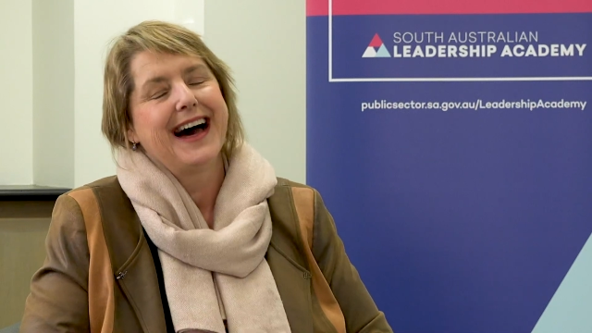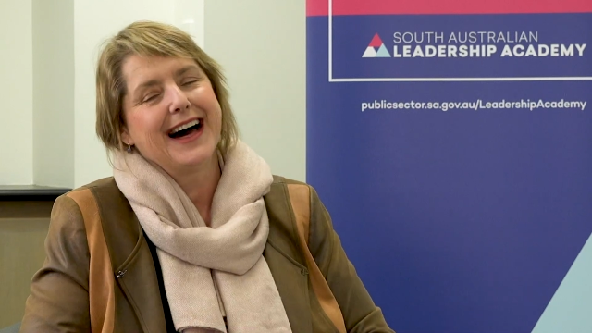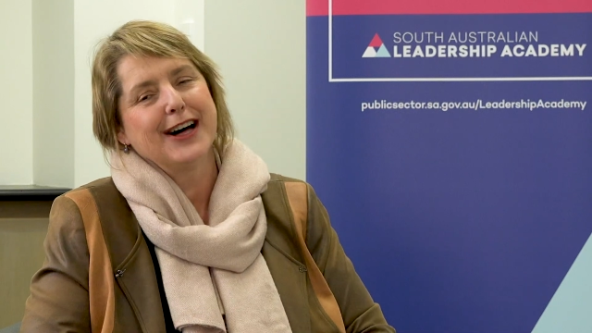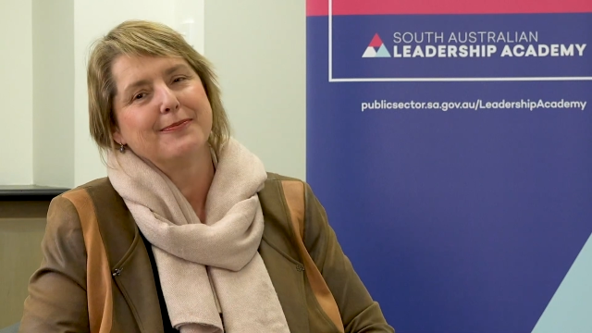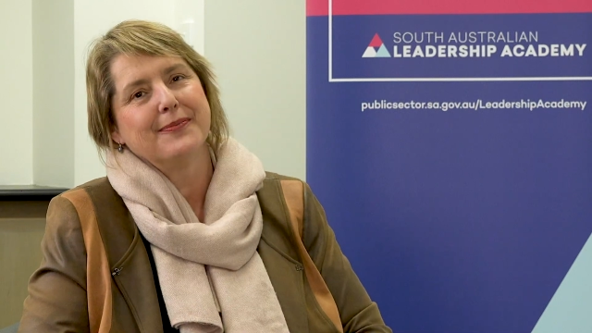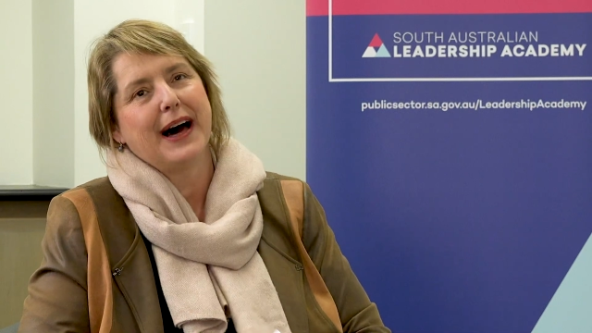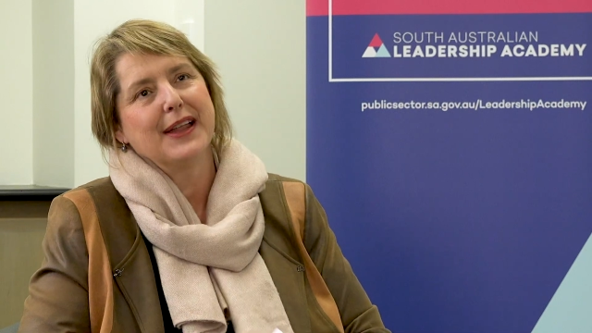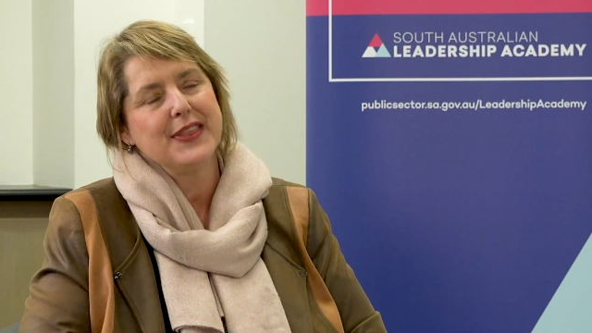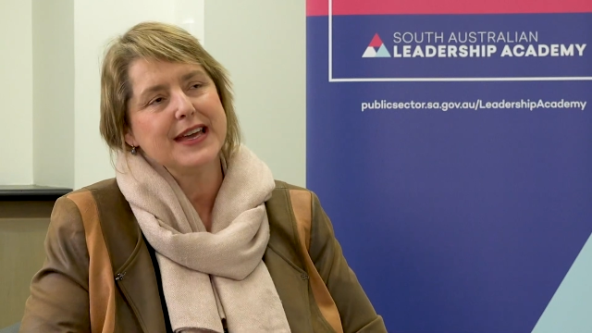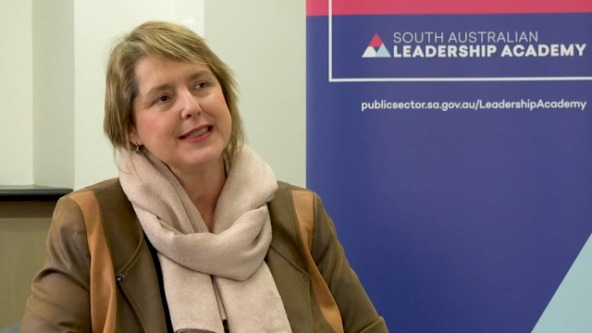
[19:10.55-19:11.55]
I
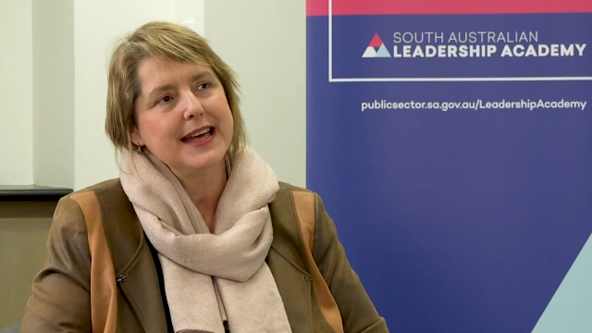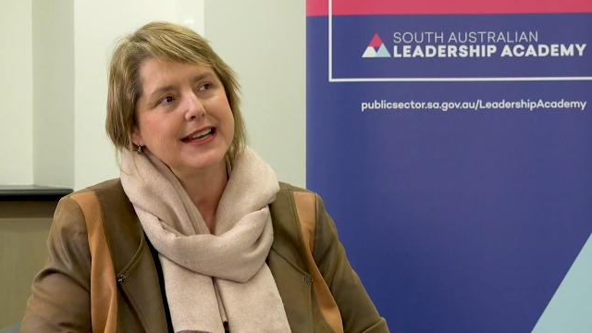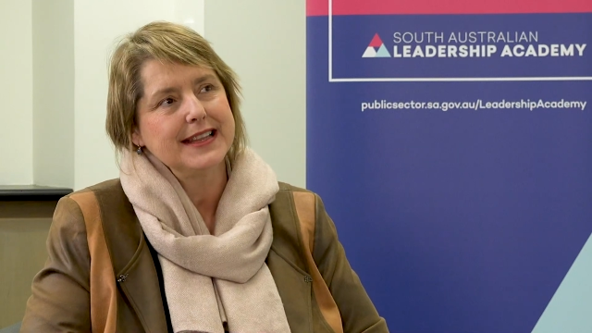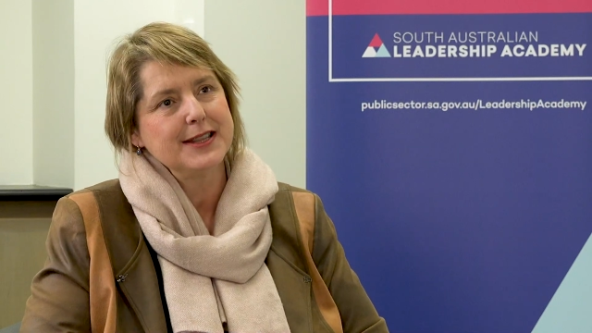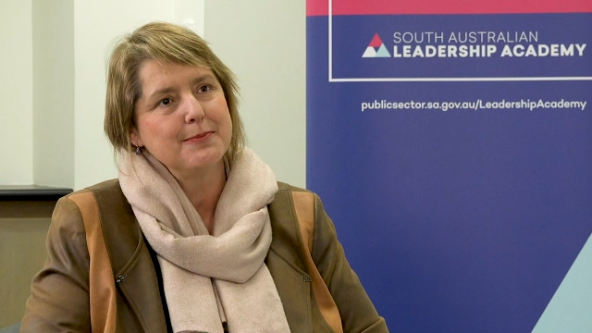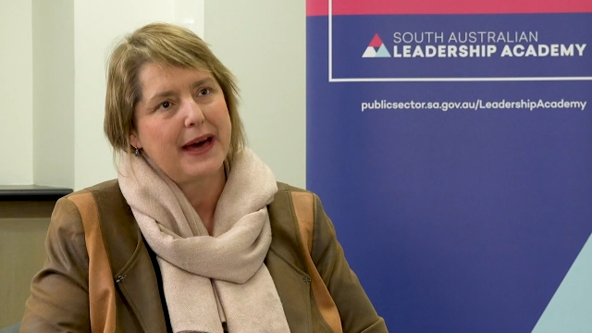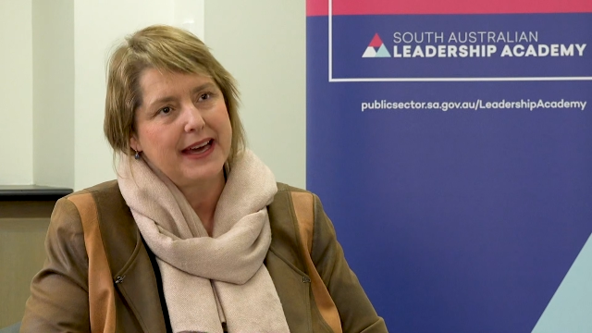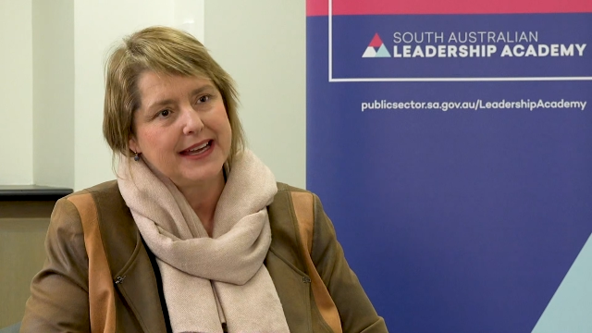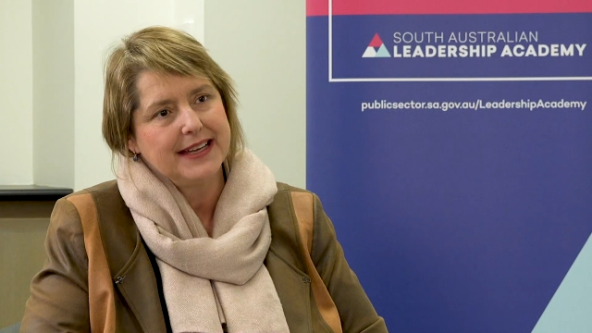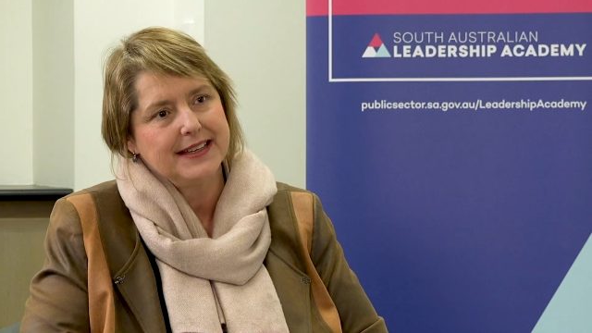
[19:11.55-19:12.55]
think that in the
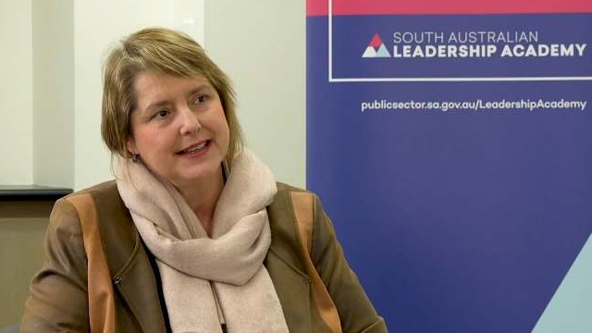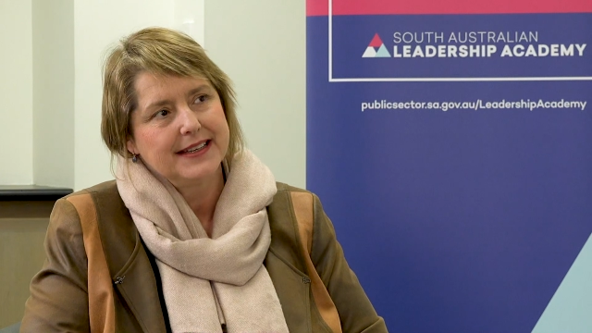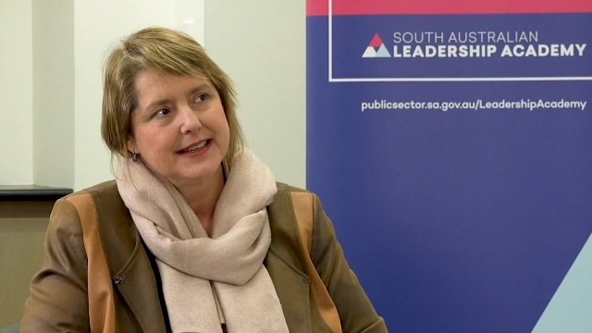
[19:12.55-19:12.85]
main,